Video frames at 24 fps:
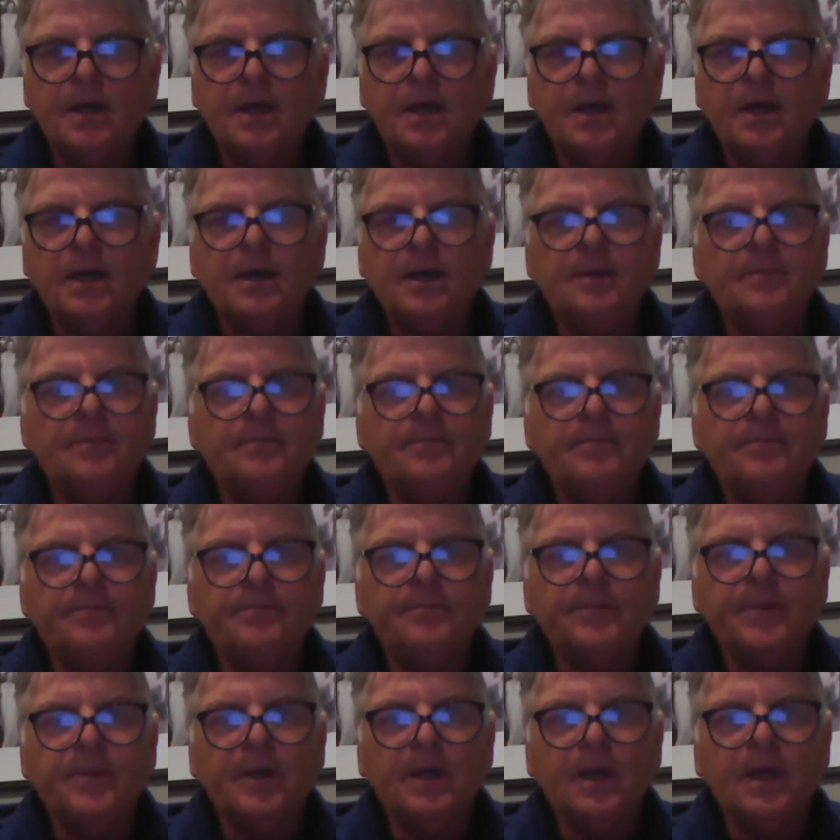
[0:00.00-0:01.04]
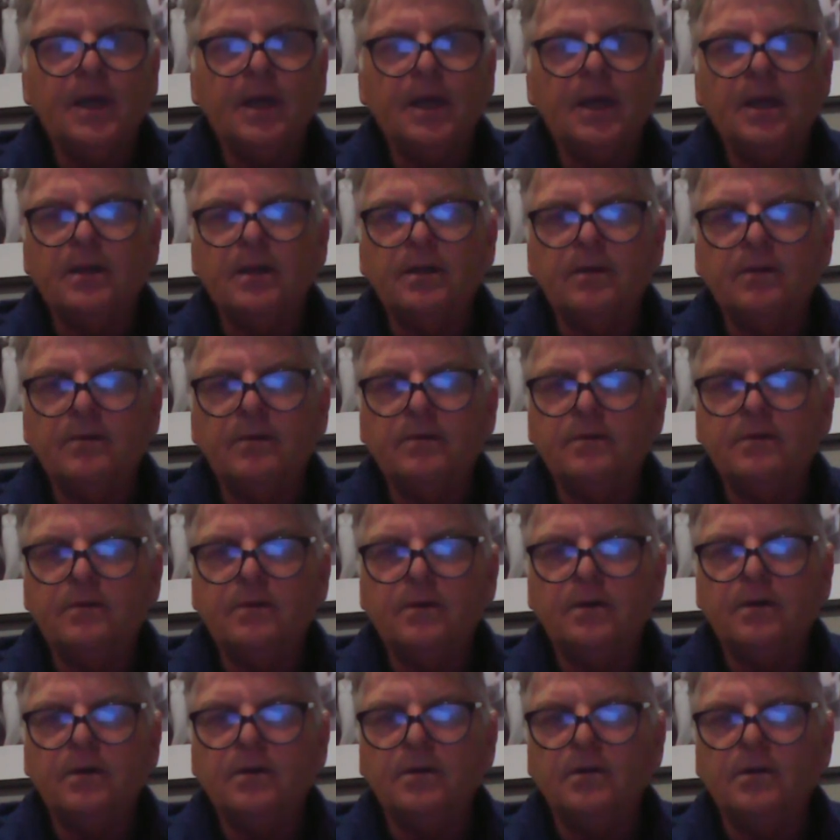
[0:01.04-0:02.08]
um, and
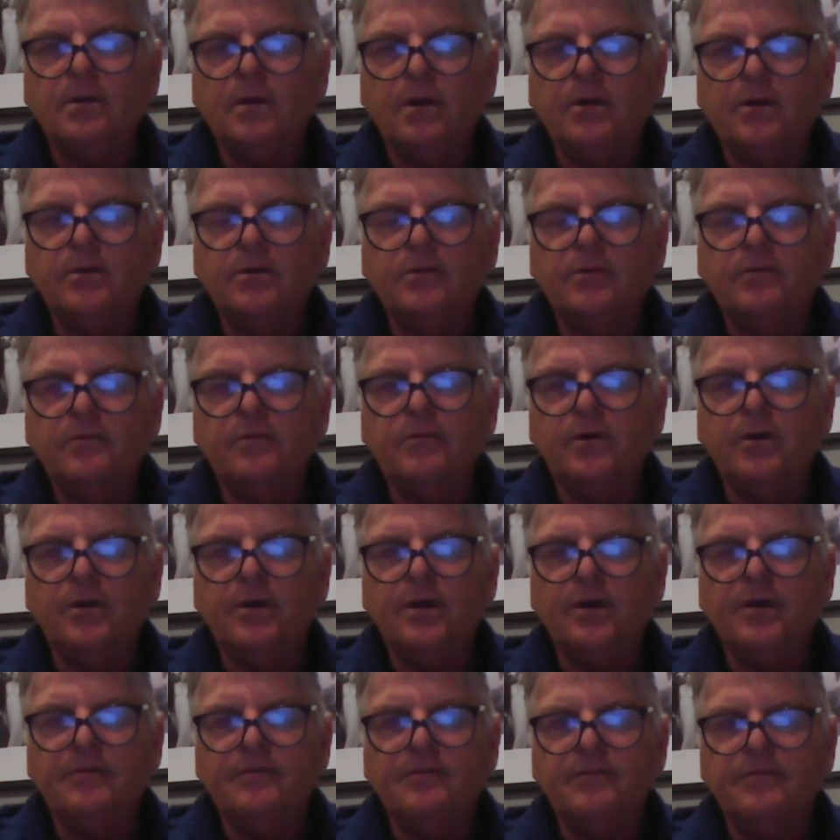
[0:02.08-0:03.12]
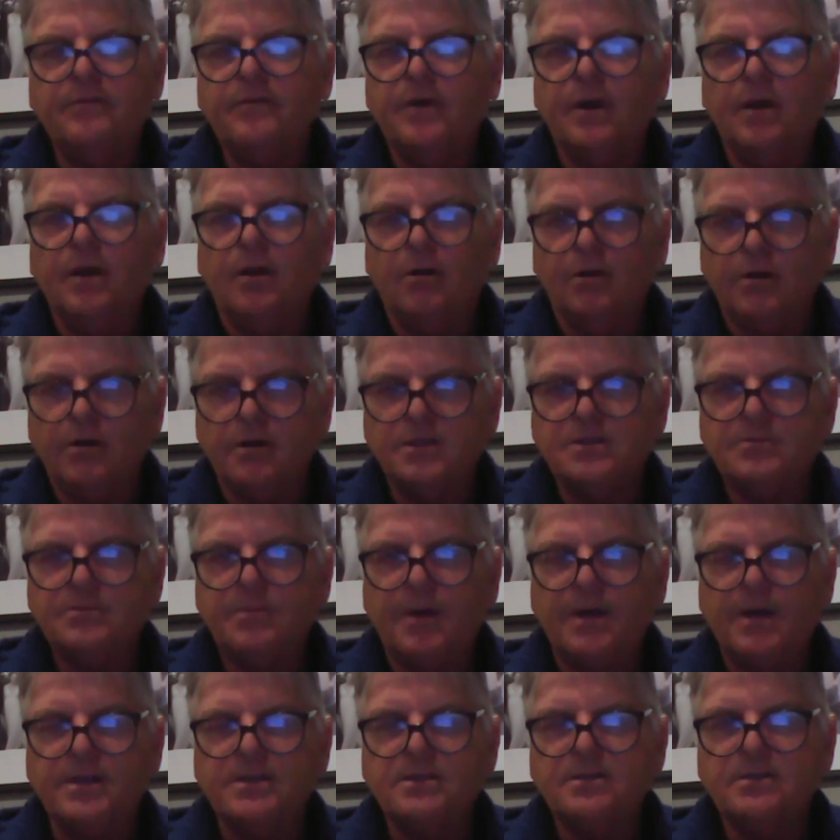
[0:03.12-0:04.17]
you know you've got to have a lot of
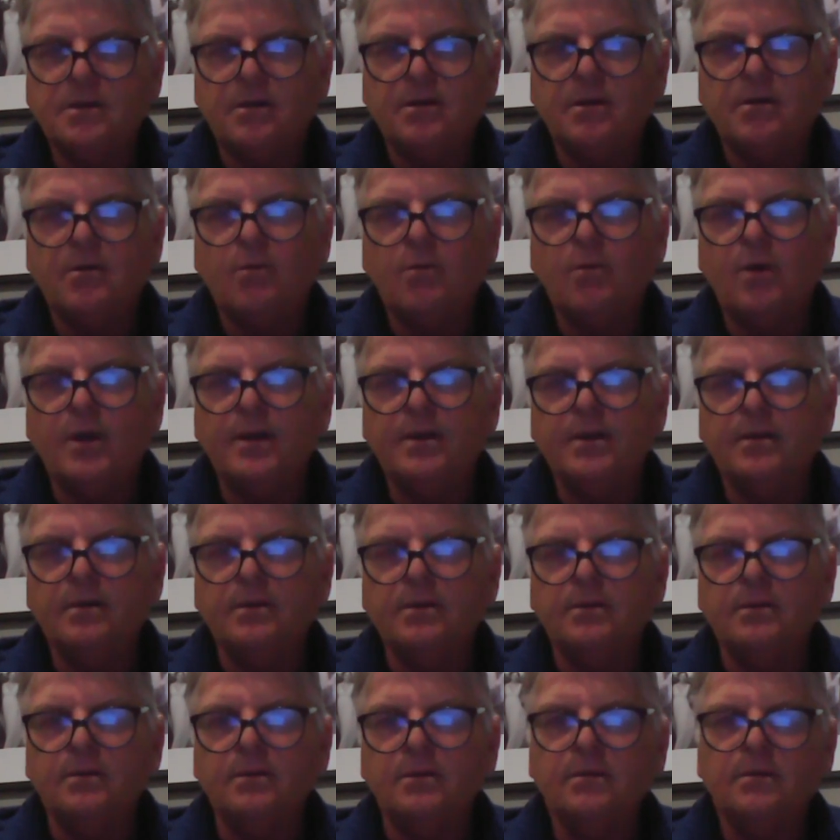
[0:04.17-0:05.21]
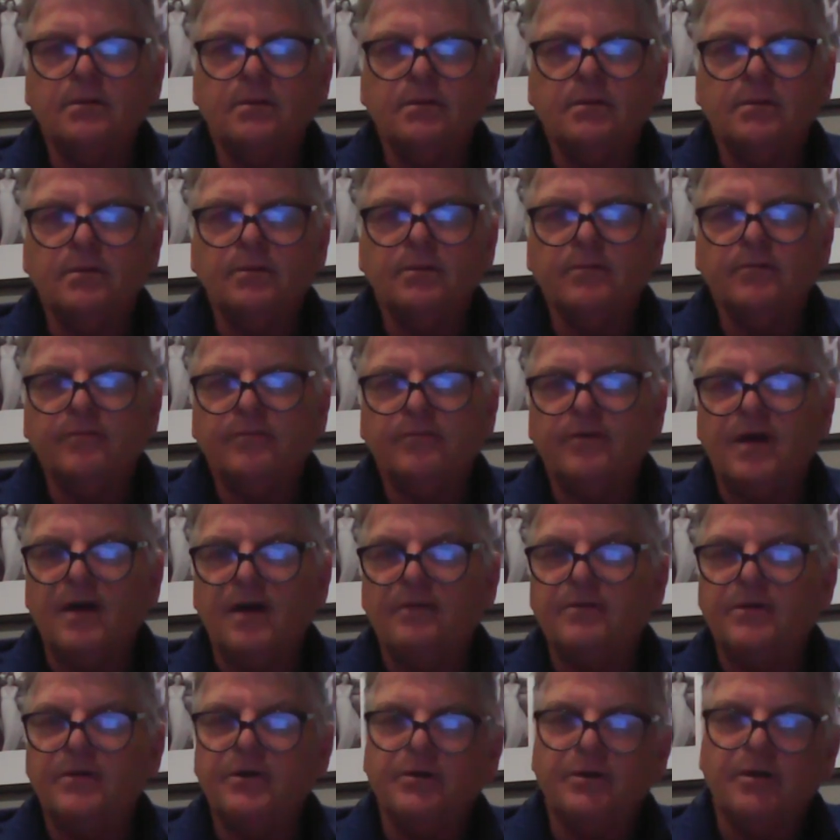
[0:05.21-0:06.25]
space. So one. five
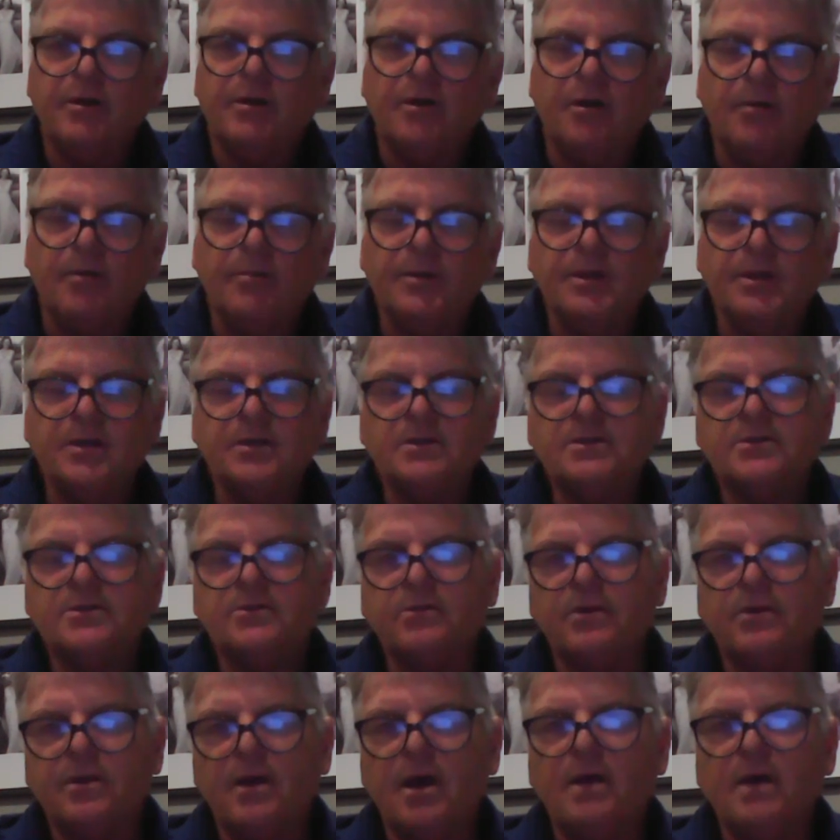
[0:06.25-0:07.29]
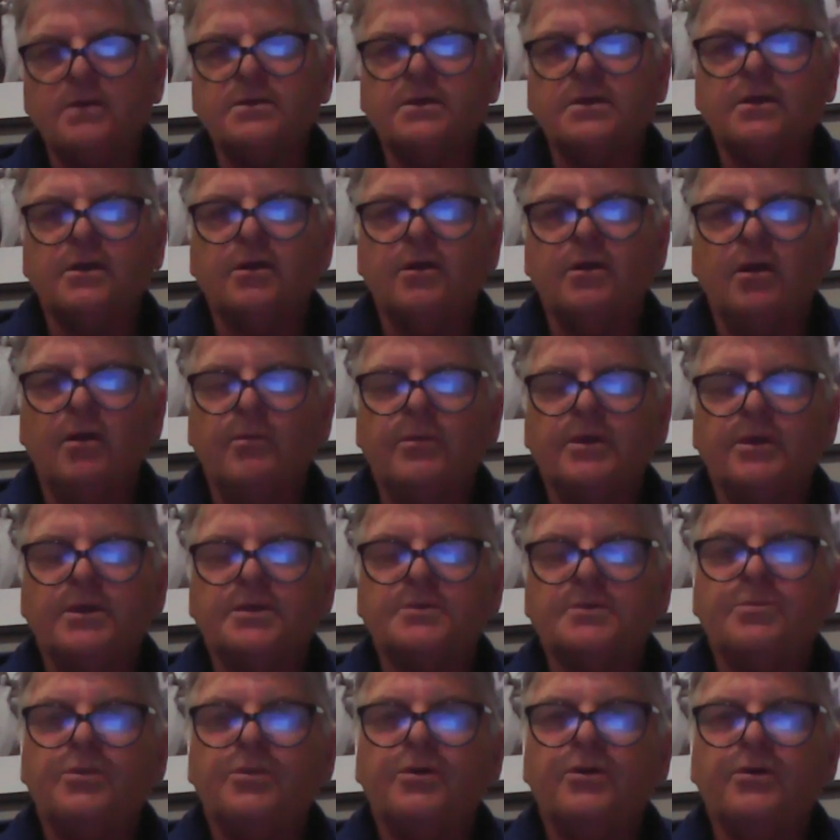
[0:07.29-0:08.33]
hundred kilometers to one thousand kilometers
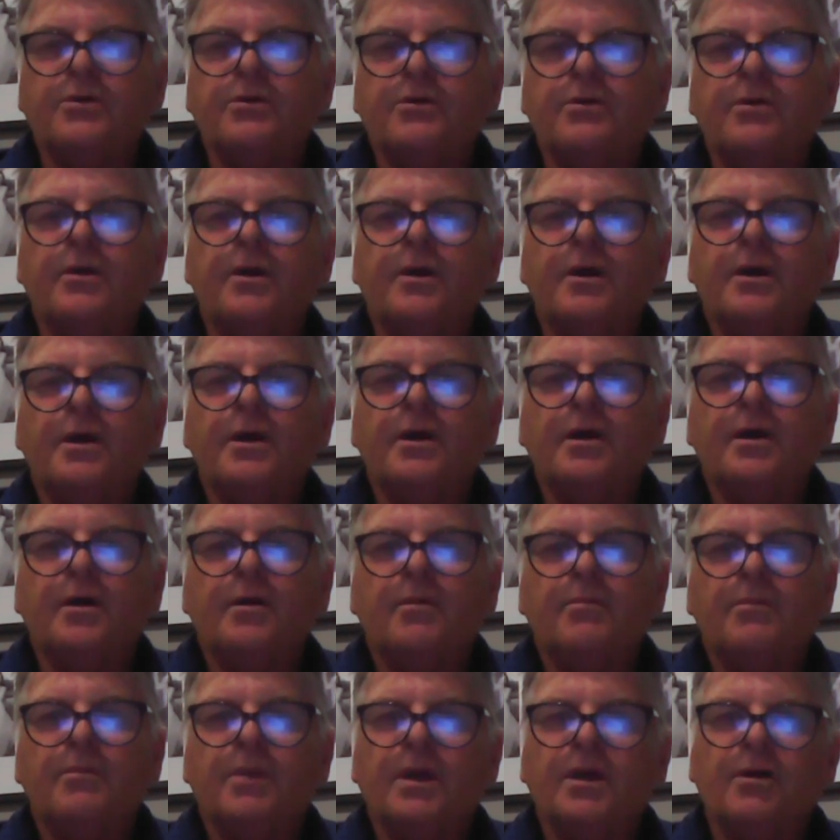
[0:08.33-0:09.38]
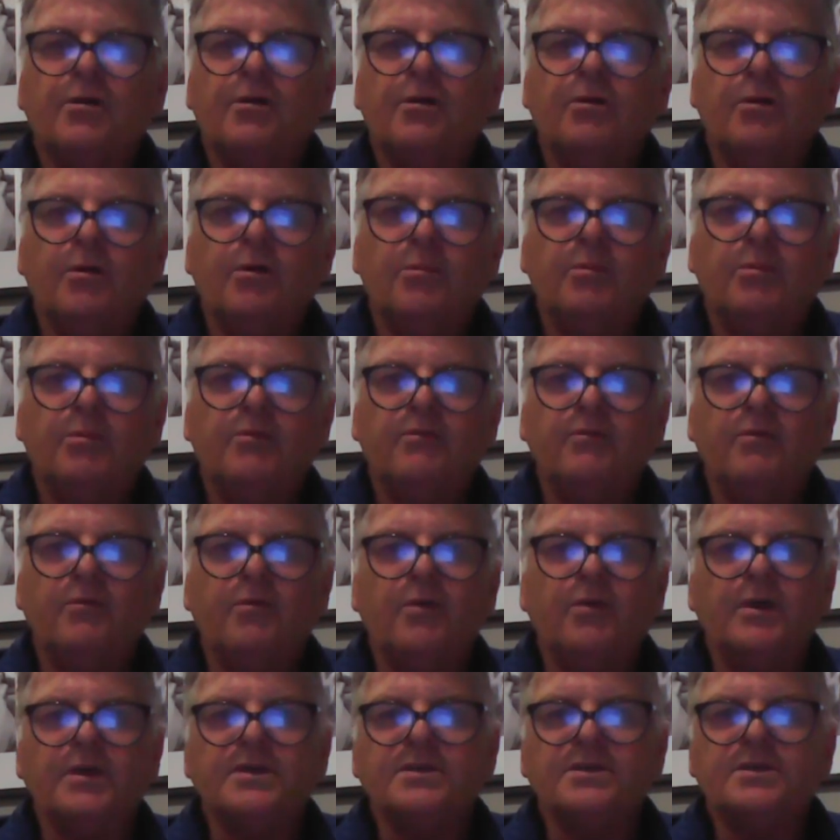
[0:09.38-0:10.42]
per mega
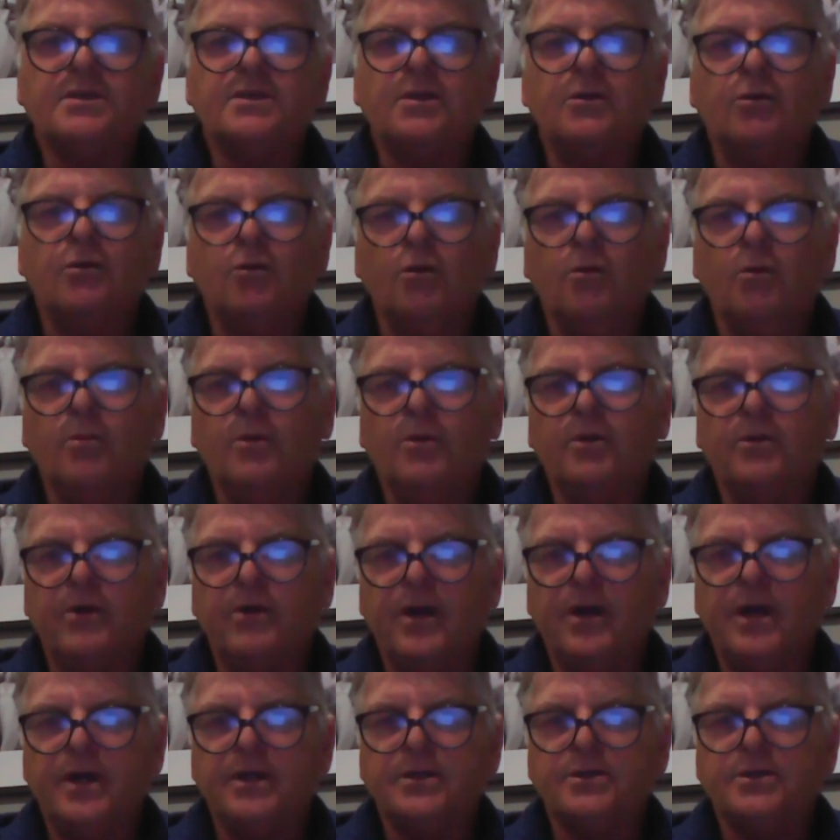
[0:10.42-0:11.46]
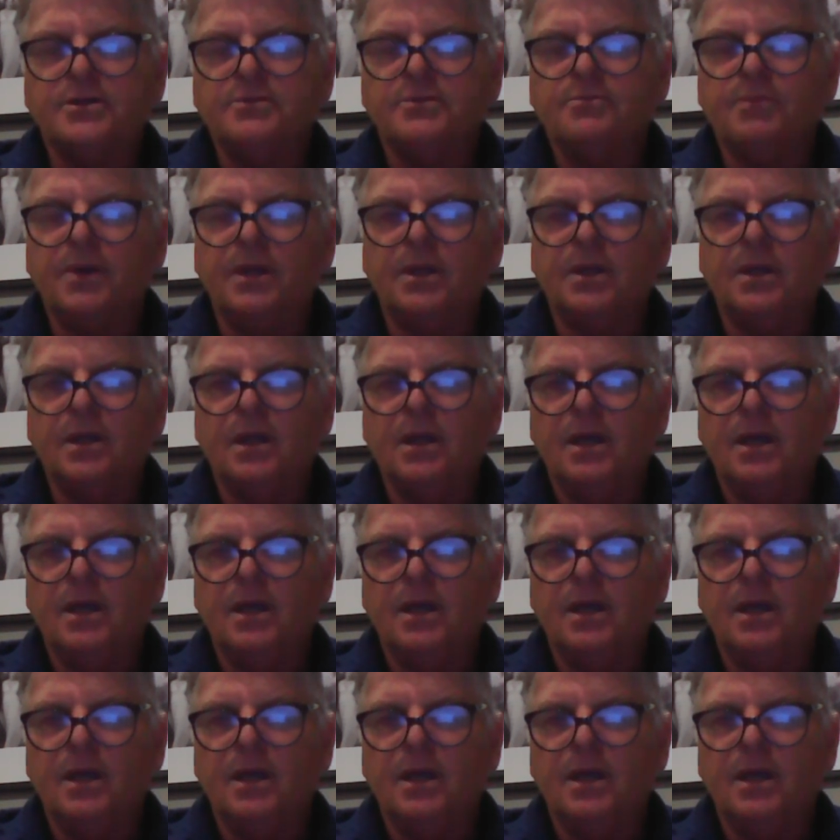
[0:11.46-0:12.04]
herbivore is the normal range. But